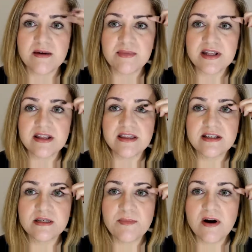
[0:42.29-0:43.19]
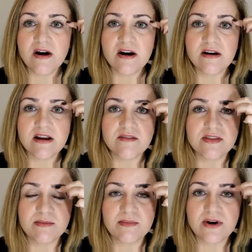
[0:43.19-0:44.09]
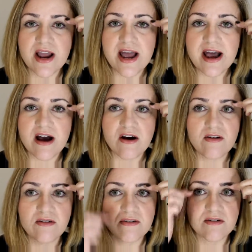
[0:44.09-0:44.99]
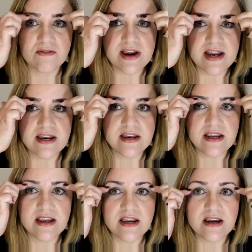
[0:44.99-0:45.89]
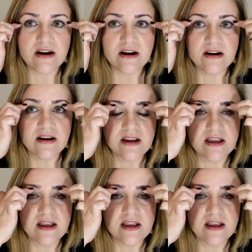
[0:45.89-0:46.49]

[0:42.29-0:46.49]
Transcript: but this part of the brow, right in here,